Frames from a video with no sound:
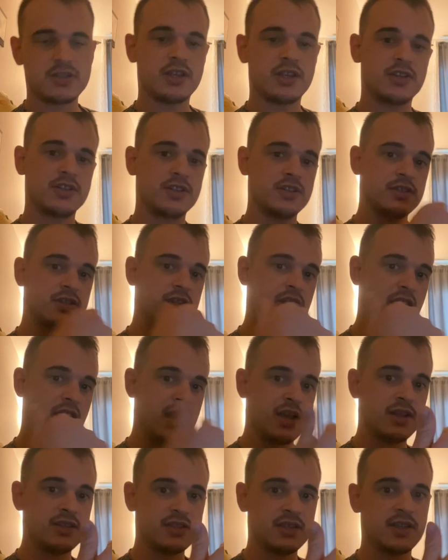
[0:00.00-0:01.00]
such as
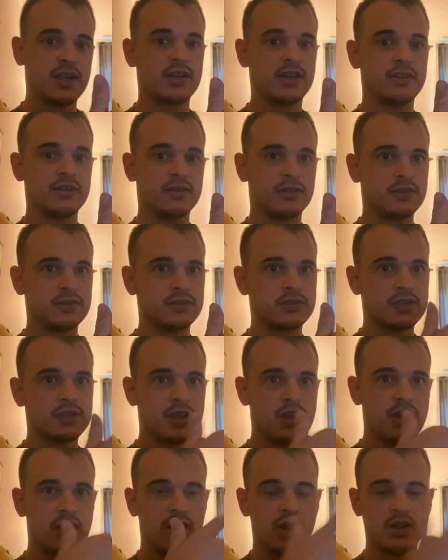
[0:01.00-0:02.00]
hand signals,
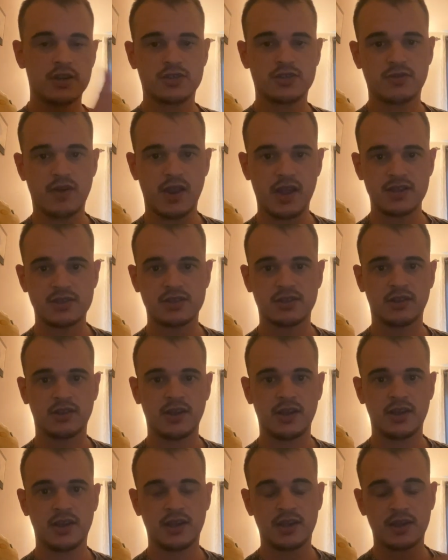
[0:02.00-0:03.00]

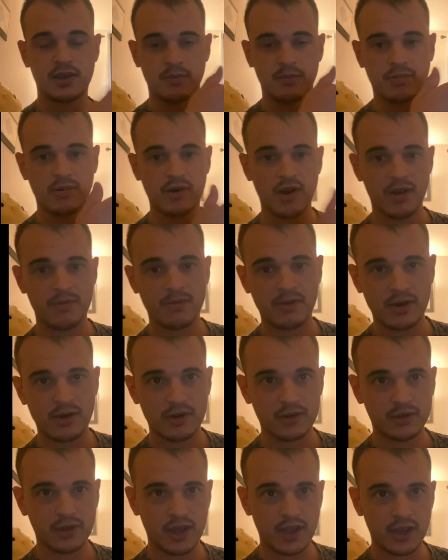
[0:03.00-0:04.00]
translating in a
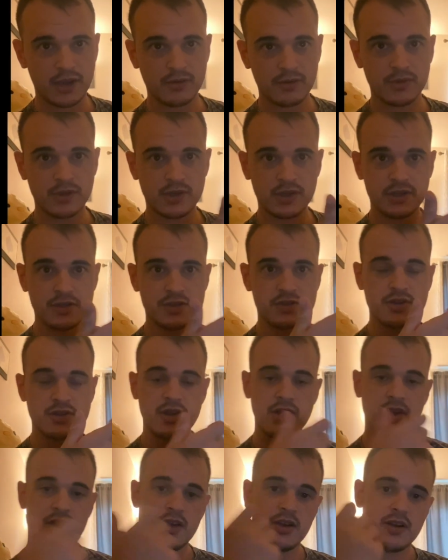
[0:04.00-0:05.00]
primary language,
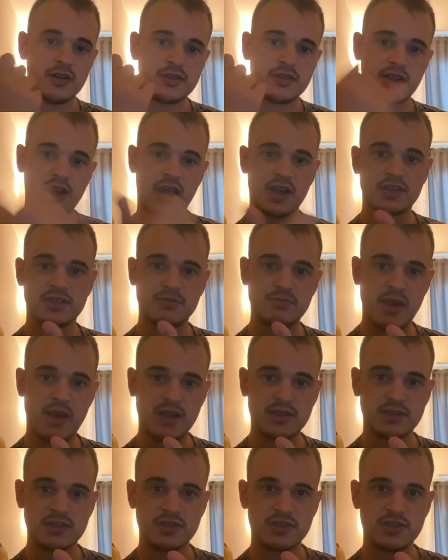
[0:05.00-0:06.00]
text
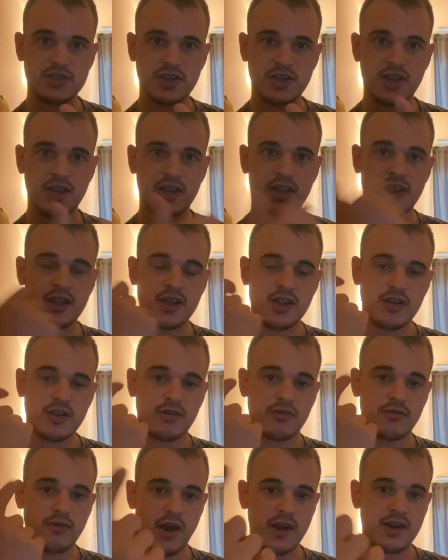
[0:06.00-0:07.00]
messaging,
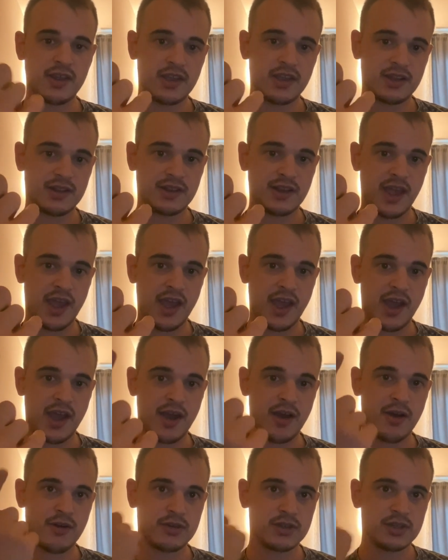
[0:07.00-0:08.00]
writing it
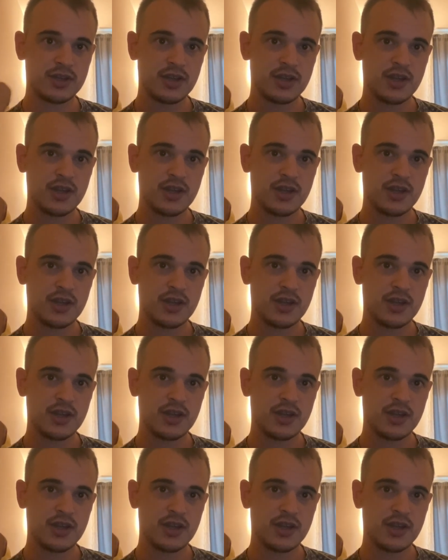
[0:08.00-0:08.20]
down,